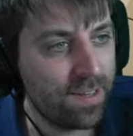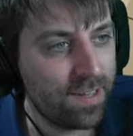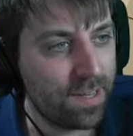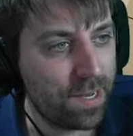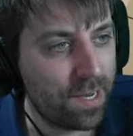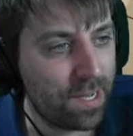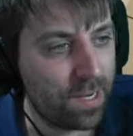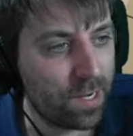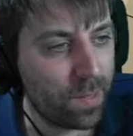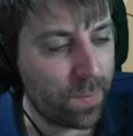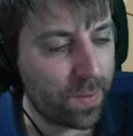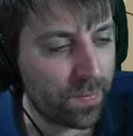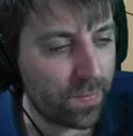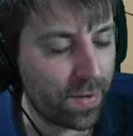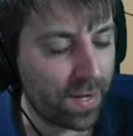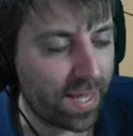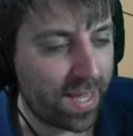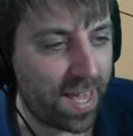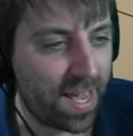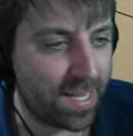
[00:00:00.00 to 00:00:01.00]
Uh, nobody
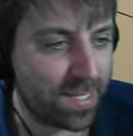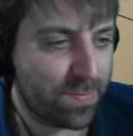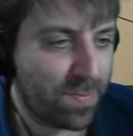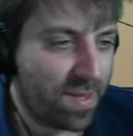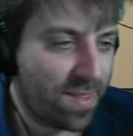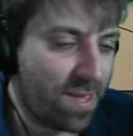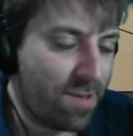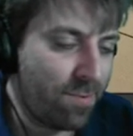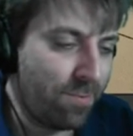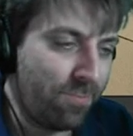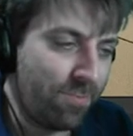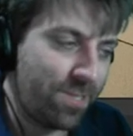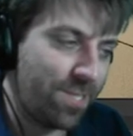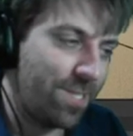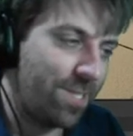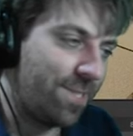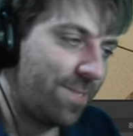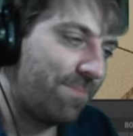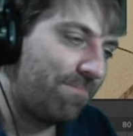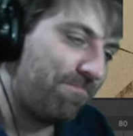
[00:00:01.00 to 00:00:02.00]
really cares about that one, which
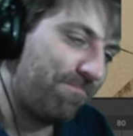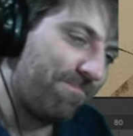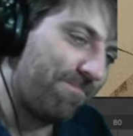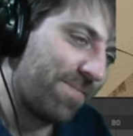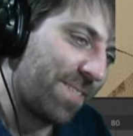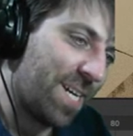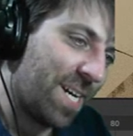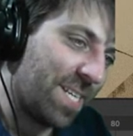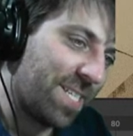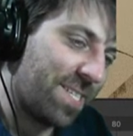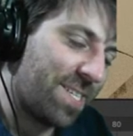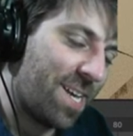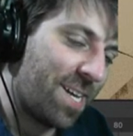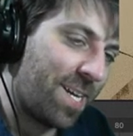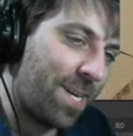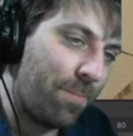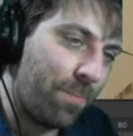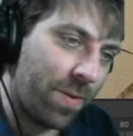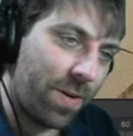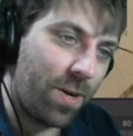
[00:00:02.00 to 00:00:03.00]
is mm, kind of
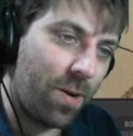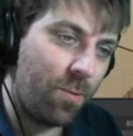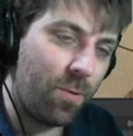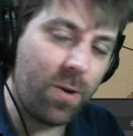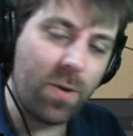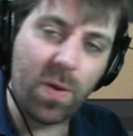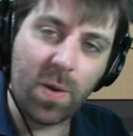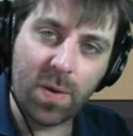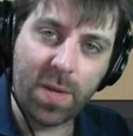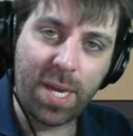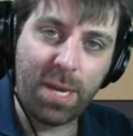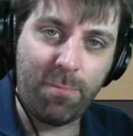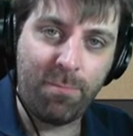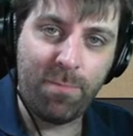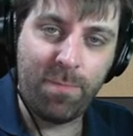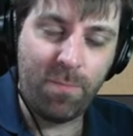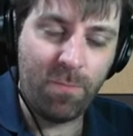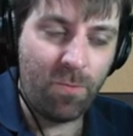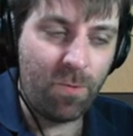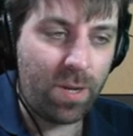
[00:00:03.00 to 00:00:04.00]
sucky, but oh well, I'll keep
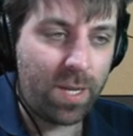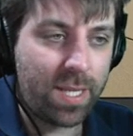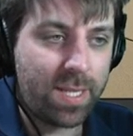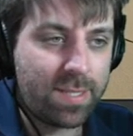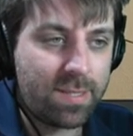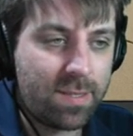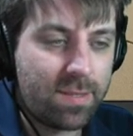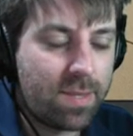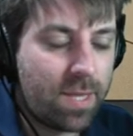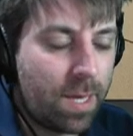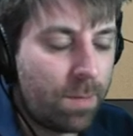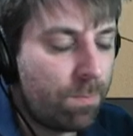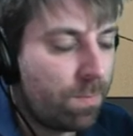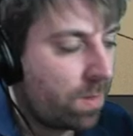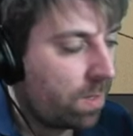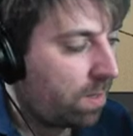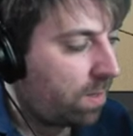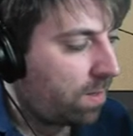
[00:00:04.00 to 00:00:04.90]
releasing them.